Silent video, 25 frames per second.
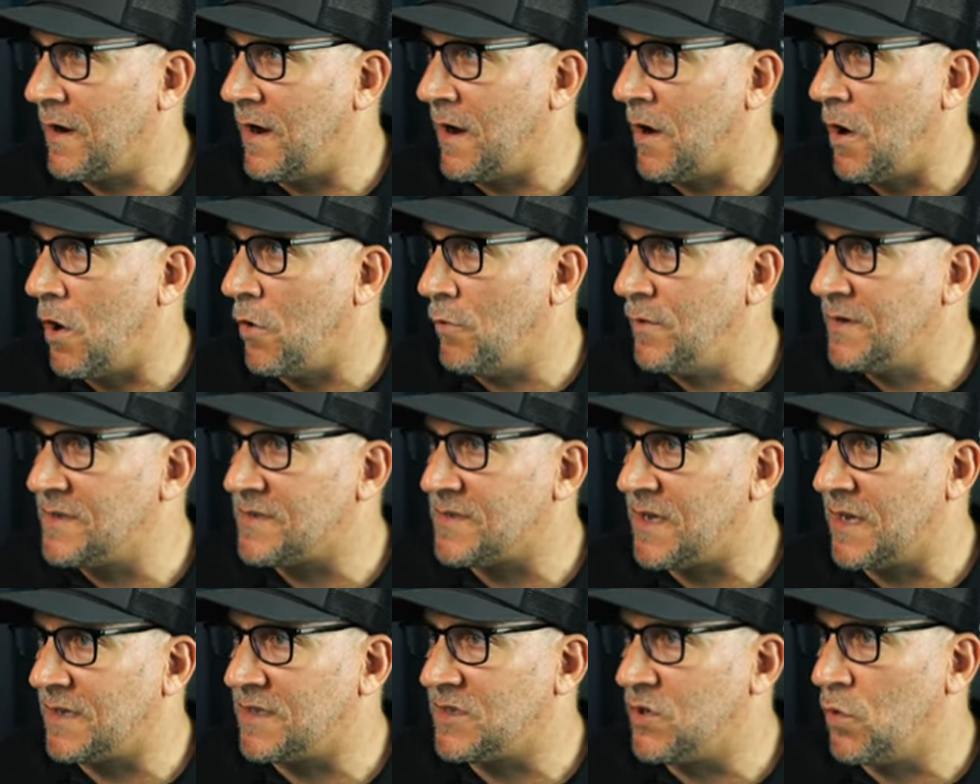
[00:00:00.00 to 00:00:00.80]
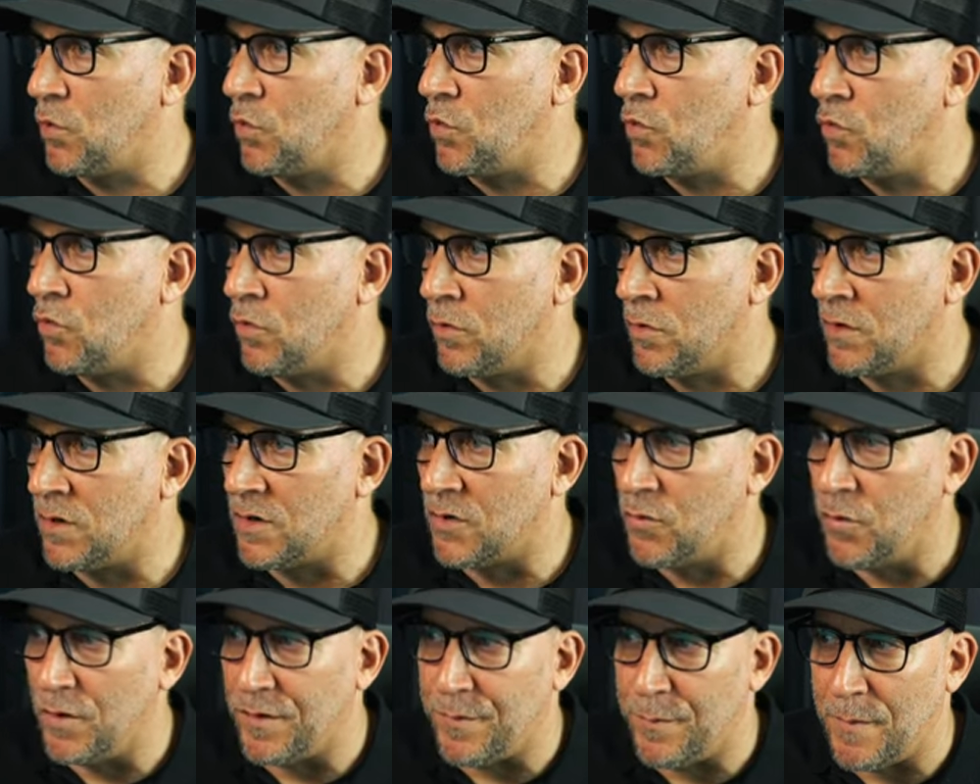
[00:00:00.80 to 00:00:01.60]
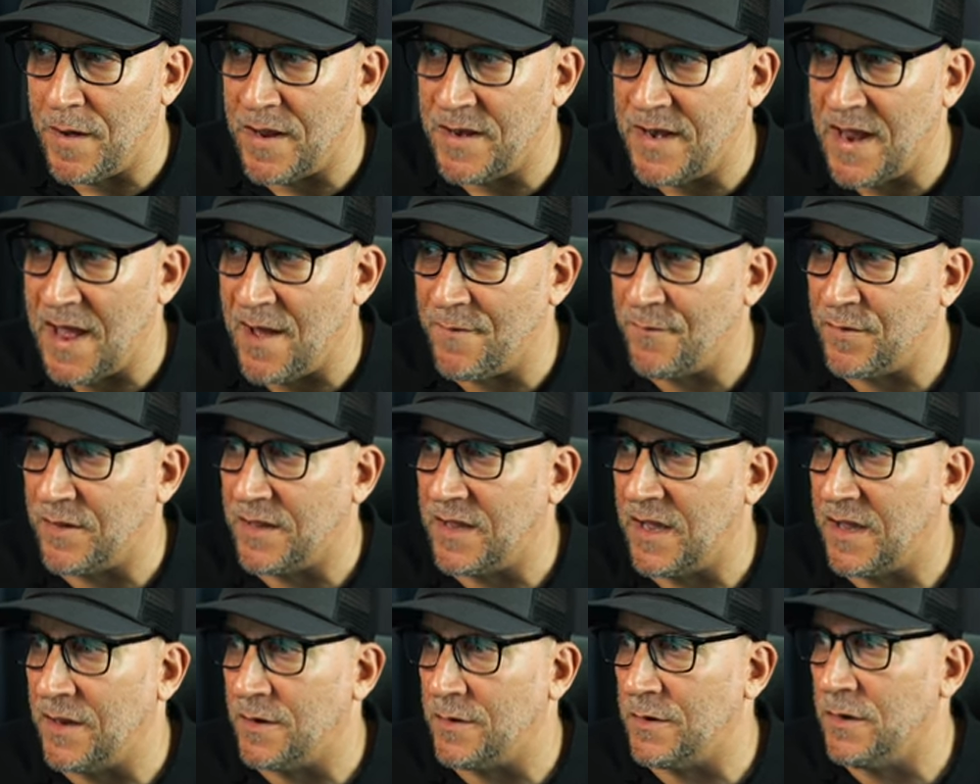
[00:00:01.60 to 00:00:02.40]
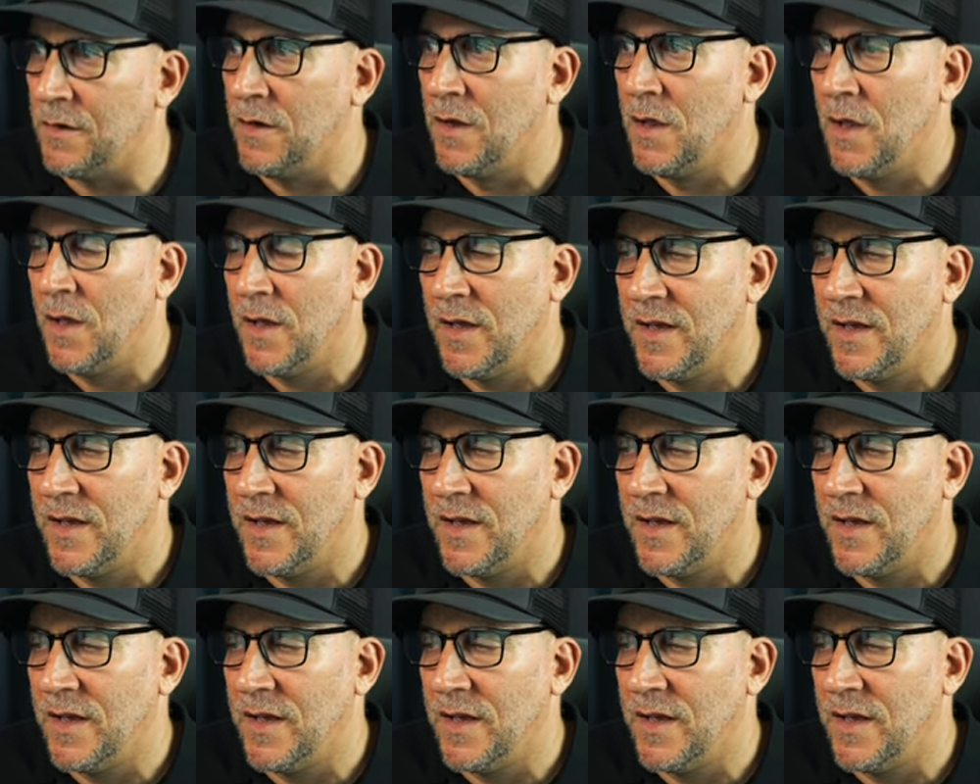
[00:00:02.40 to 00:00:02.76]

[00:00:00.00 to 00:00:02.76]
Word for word: I always like to work with my navigator,